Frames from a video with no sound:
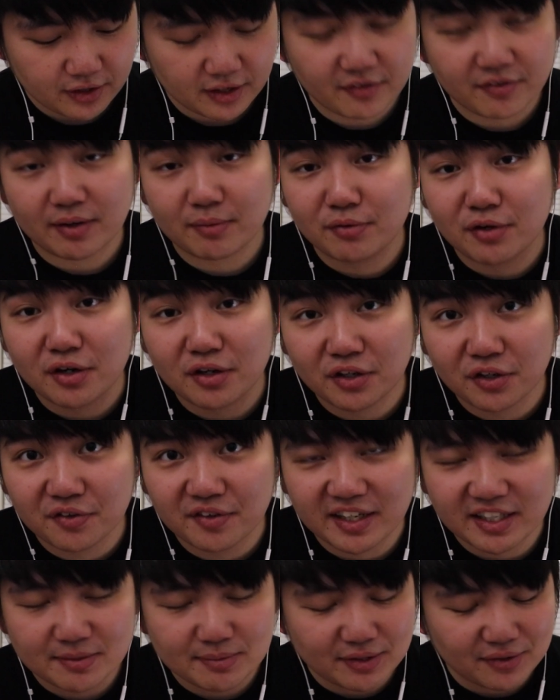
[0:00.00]
If I'm wrong,
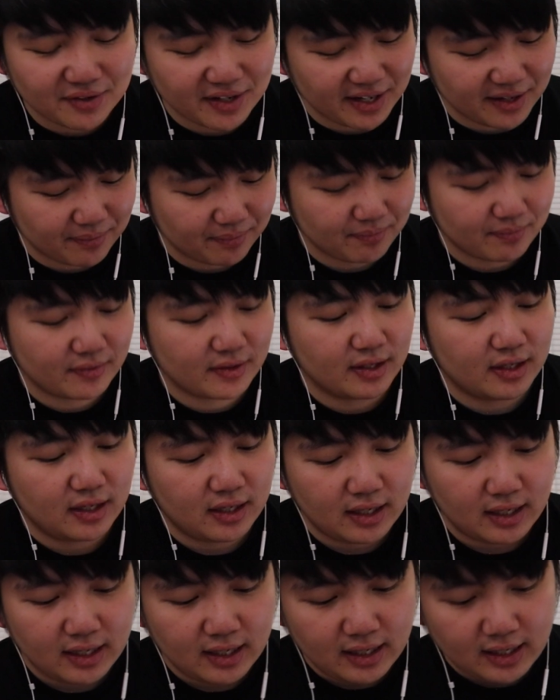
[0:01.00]
correct me, okay?
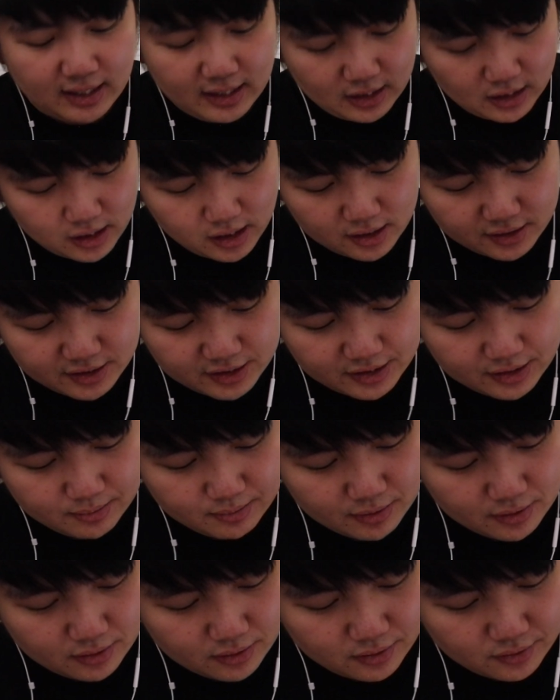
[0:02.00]

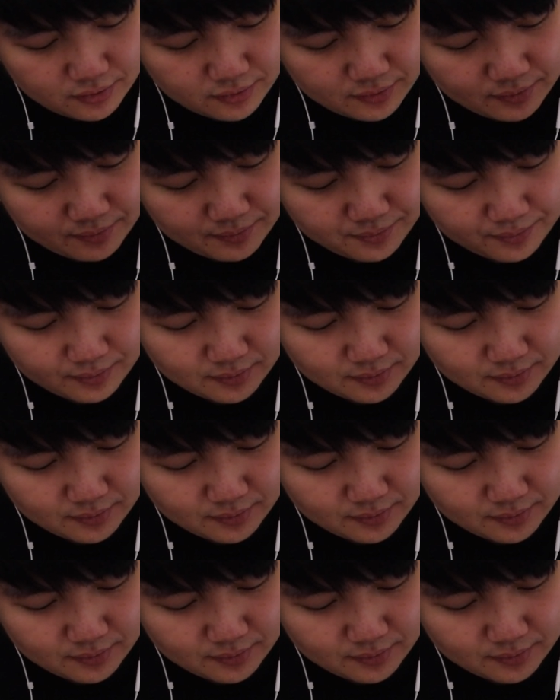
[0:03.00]
Constable.